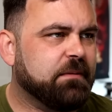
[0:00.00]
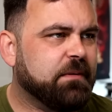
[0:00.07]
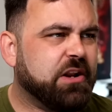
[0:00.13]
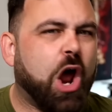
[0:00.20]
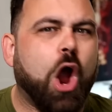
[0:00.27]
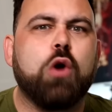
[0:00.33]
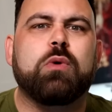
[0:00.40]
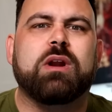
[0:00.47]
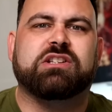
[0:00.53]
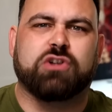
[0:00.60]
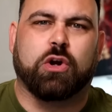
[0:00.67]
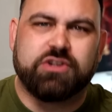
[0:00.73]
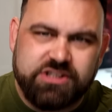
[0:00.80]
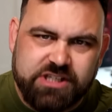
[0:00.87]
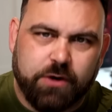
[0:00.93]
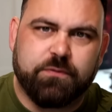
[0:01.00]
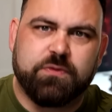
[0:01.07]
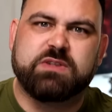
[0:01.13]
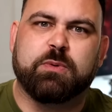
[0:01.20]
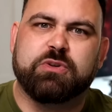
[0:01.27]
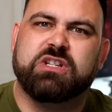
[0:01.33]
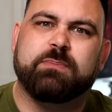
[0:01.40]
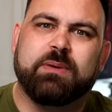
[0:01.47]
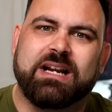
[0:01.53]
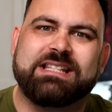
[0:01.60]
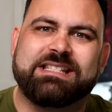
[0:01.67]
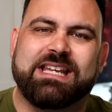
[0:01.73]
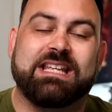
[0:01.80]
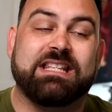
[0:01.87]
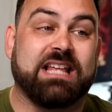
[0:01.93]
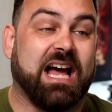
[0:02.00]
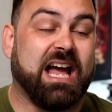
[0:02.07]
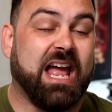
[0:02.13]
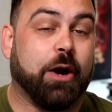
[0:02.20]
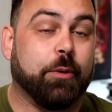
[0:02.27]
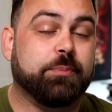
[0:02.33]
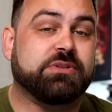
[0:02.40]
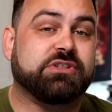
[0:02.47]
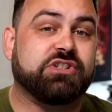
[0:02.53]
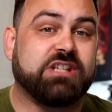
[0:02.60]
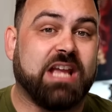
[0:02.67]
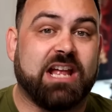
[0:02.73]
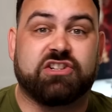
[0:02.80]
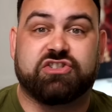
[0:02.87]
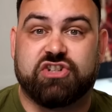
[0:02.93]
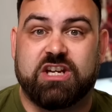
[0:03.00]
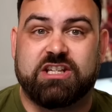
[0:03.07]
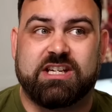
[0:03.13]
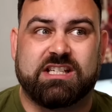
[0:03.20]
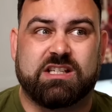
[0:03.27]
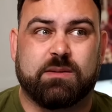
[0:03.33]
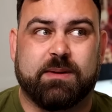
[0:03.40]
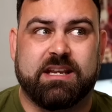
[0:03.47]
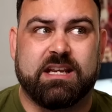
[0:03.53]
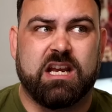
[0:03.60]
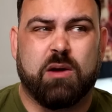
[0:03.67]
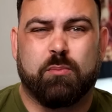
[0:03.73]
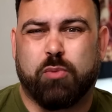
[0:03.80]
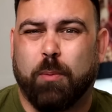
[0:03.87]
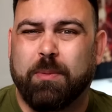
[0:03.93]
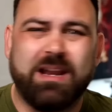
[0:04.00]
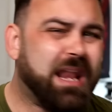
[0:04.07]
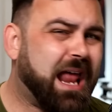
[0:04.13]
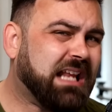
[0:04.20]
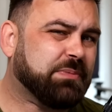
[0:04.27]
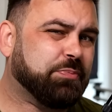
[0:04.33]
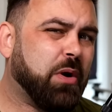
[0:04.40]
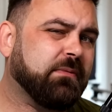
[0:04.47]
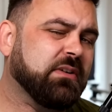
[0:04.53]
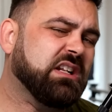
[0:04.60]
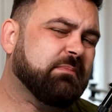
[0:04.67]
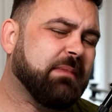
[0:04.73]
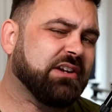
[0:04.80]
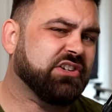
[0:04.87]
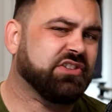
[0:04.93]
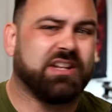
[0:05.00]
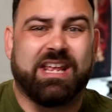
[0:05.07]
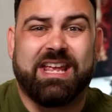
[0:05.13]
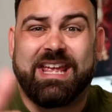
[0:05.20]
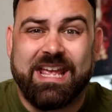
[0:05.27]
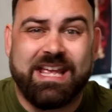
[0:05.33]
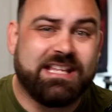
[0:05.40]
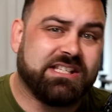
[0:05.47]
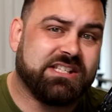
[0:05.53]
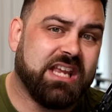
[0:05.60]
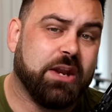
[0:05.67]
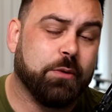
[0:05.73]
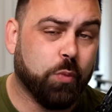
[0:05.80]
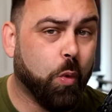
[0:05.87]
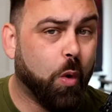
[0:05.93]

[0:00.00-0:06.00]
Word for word: an onus on self-responsibility that helps to get cheating to be probably less prevalent in Magic than it is in